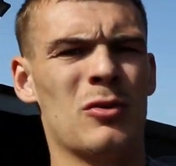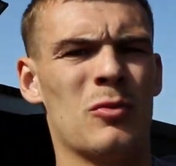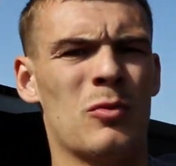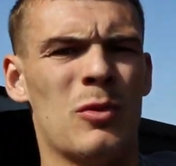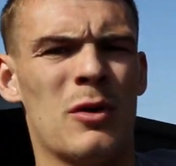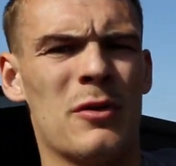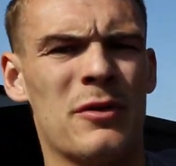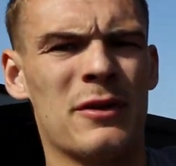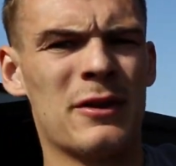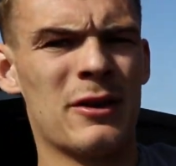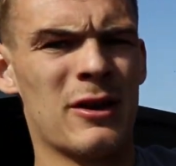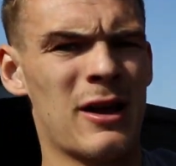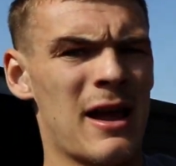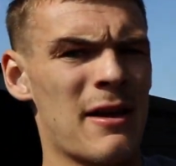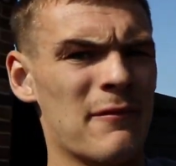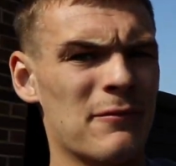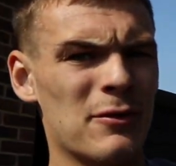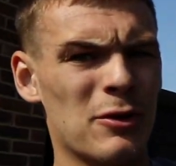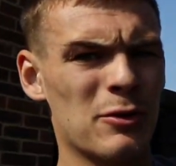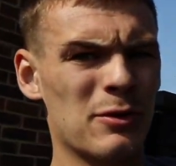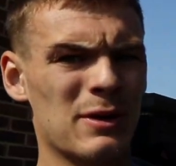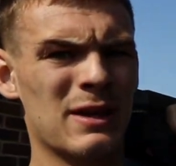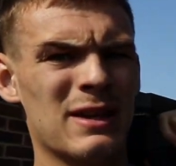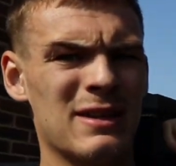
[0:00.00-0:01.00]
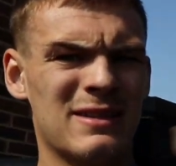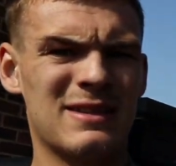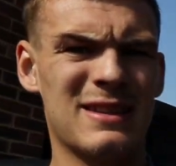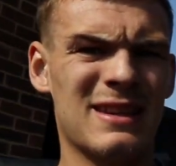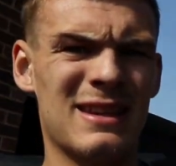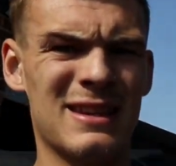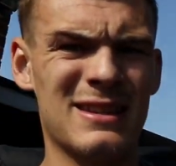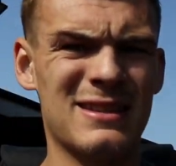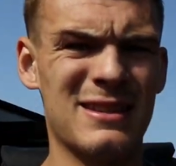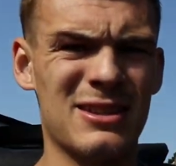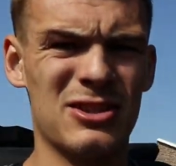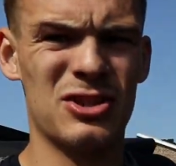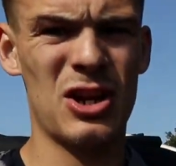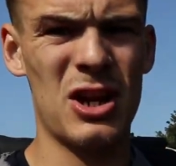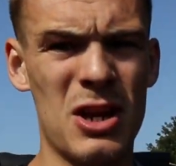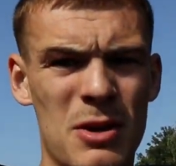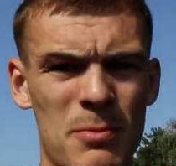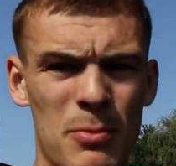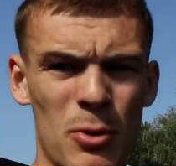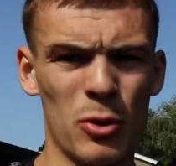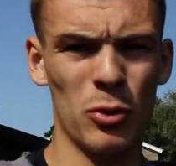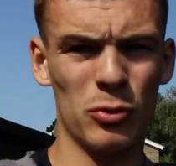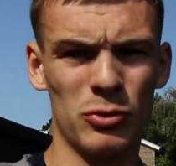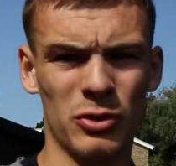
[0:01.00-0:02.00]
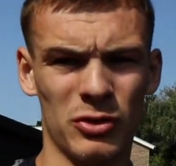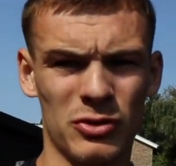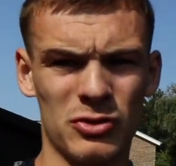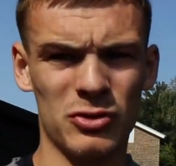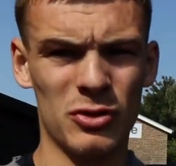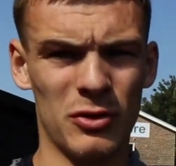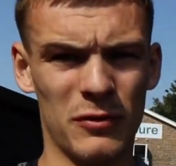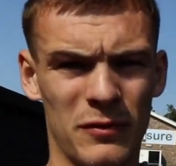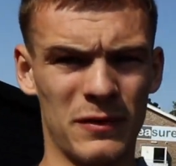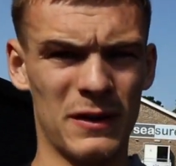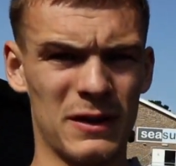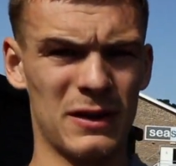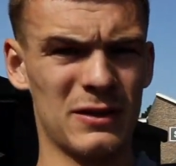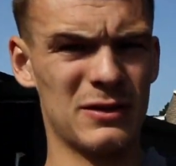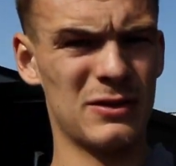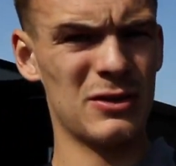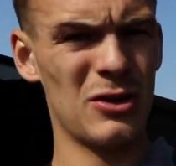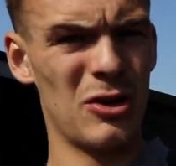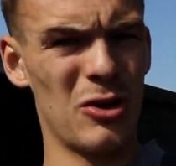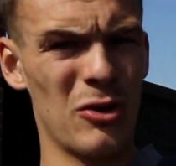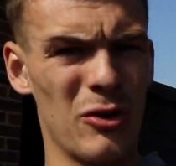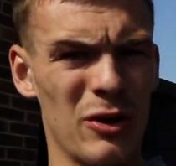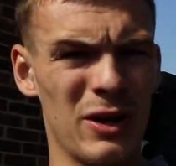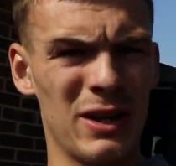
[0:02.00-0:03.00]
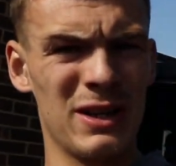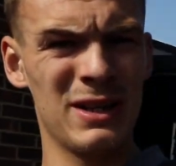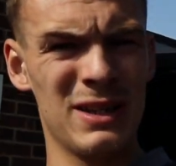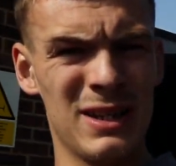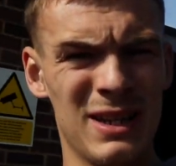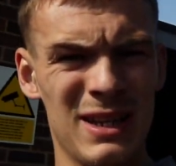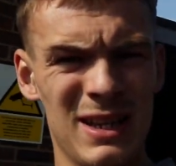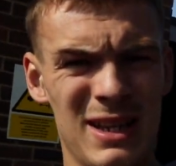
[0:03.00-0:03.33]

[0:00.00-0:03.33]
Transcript: One thing I have noticed is the shaker bottle does not fit in the side,